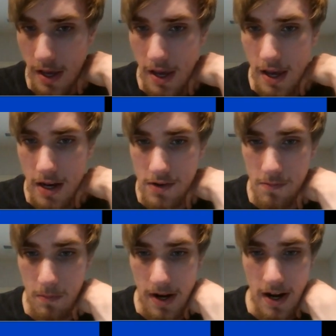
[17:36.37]
And
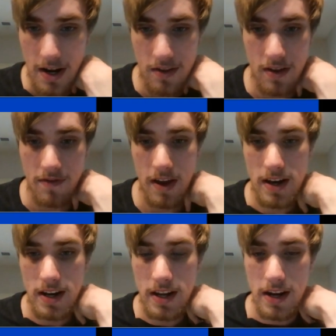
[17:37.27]
my knight is
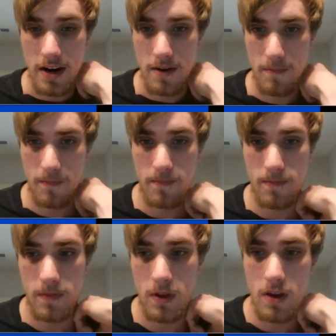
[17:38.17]
defending here.
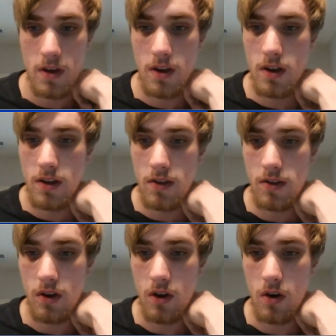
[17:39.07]

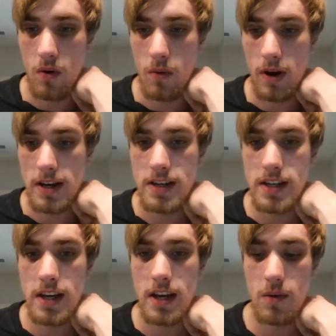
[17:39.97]
So what I
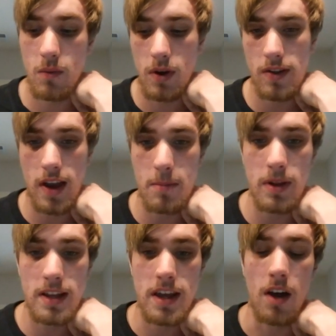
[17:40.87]
did was I
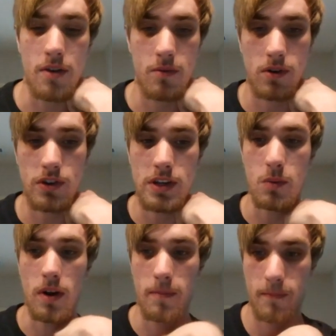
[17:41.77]
played the other rook to
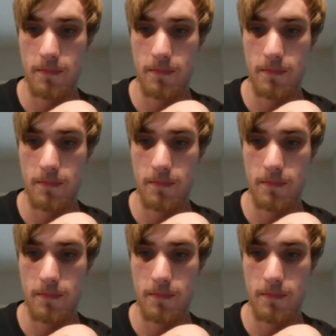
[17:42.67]
e1.